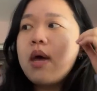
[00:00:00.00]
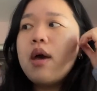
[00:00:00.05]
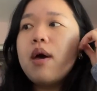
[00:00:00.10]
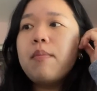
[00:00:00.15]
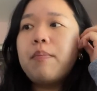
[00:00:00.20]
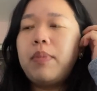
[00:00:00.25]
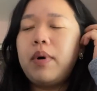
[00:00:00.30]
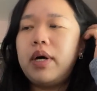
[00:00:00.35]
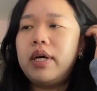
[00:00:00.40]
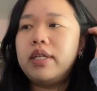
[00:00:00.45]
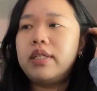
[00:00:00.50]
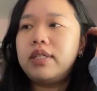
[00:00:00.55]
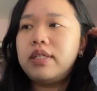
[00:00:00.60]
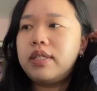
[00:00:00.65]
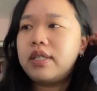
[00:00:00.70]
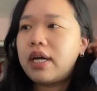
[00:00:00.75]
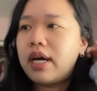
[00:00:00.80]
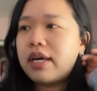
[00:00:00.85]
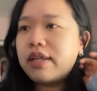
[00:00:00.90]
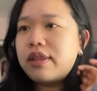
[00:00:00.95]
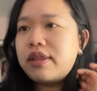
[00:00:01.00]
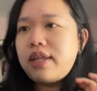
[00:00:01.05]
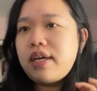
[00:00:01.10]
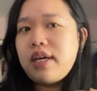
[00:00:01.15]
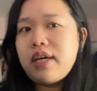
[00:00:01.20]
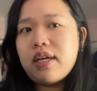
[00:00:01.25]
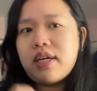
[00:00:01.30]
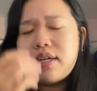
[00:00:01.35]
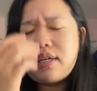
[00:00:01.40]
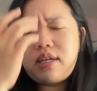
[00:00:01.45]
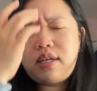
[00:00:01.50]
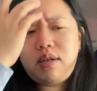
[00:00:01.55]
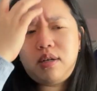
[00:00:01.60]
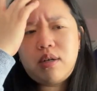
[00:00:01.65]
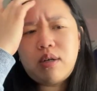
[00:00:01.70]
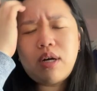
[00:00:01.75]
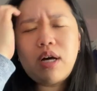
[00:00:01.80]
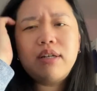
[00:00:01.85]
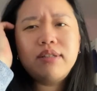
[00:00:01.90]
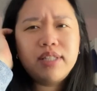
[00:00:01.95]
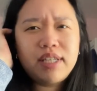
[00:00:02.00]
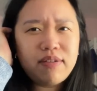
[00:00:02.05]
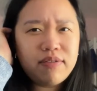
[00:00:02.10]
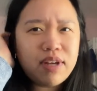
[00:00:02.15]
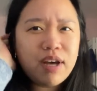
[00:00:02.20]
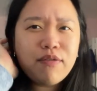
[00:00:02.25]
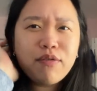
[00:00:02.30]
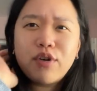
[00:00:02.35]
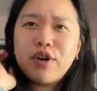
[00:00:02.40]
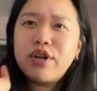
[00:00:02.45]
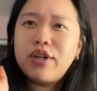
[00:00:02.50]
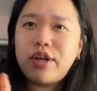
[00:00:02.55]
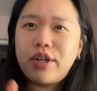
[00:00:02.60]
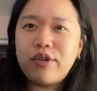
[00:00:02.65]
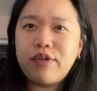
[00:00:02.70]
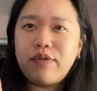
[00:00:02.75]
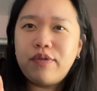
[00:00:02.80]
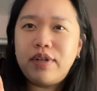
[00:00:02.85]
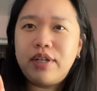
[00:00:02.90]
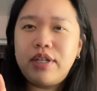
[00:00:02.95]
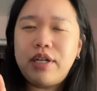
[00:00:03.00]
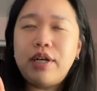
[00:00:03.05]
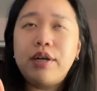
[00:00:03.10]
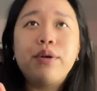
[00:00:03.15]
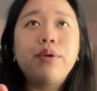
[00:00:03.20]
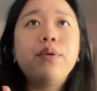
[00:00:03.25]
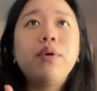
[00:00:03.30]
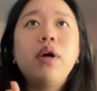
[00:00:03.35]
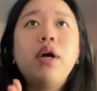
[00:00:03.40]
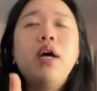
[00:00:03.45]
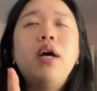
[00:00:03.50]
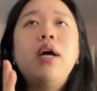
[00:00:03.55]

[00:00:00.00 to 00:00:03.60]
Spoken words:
but I think I'll save that for another video.